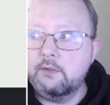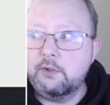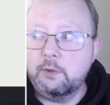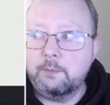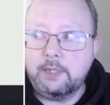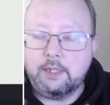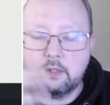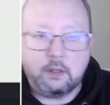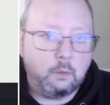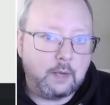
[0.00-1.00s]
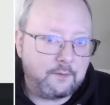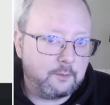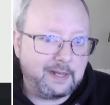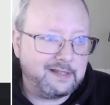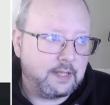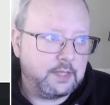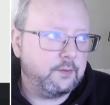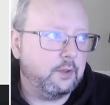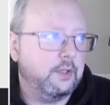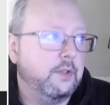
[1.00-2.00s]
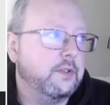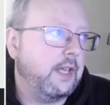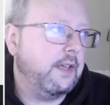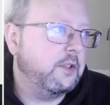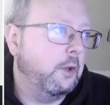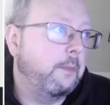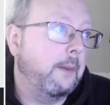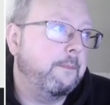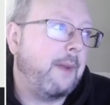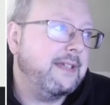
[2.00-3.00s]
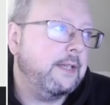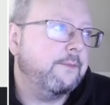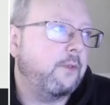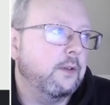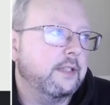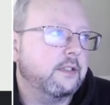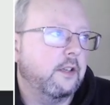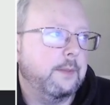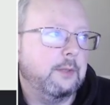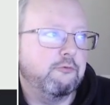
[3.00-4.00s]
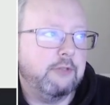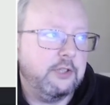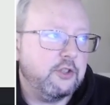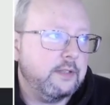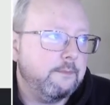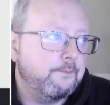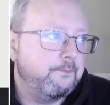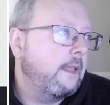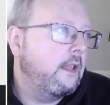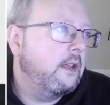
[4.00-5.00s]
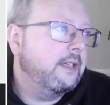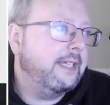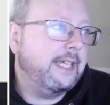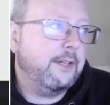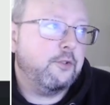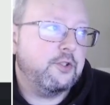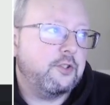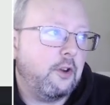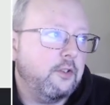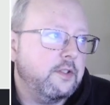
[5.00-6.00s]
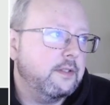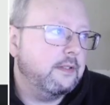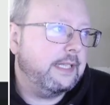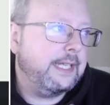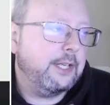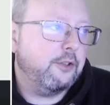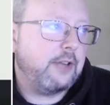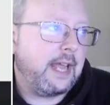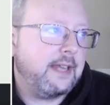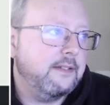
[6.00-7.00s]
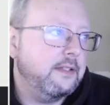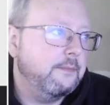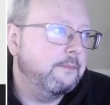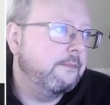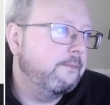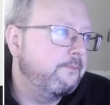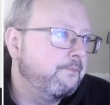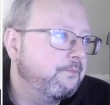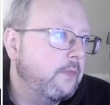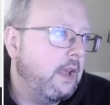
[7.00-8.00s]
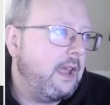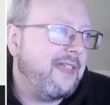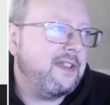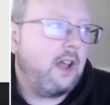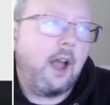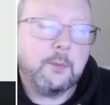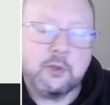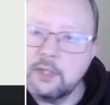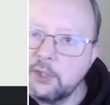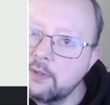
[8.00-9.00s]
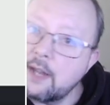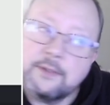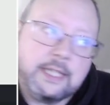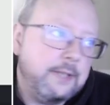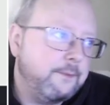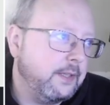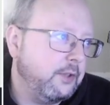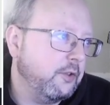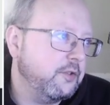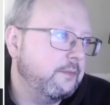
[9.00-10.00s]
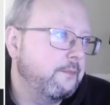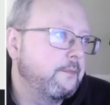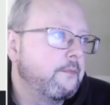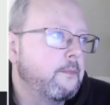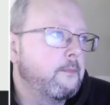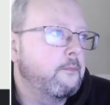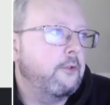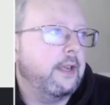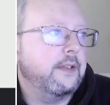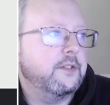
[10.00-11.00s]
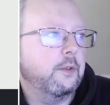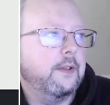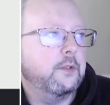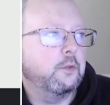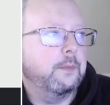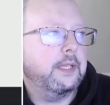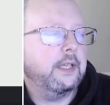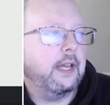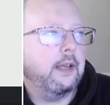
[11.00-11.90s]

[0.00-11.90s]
to be, whatever makes sense for your use case. So, but by default, it's going to be region, year start, year end, and then optionally you can have key figures, right? And so these will be